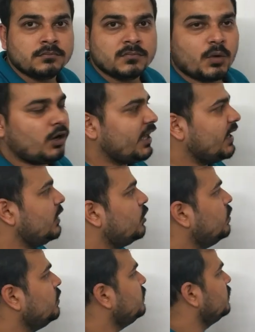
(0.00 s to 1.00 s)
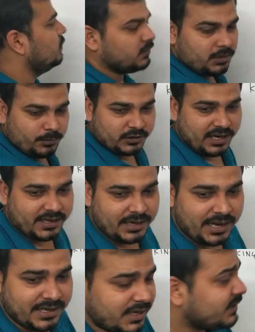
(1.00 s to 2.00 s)
Now, what I can do? Suppose I,
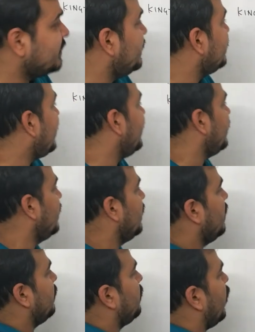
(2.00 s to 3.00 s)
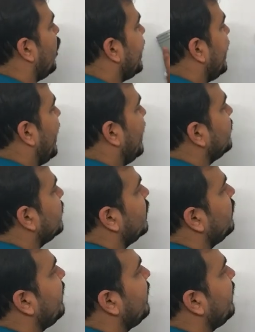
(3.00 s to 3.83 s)
I consider that boy and girl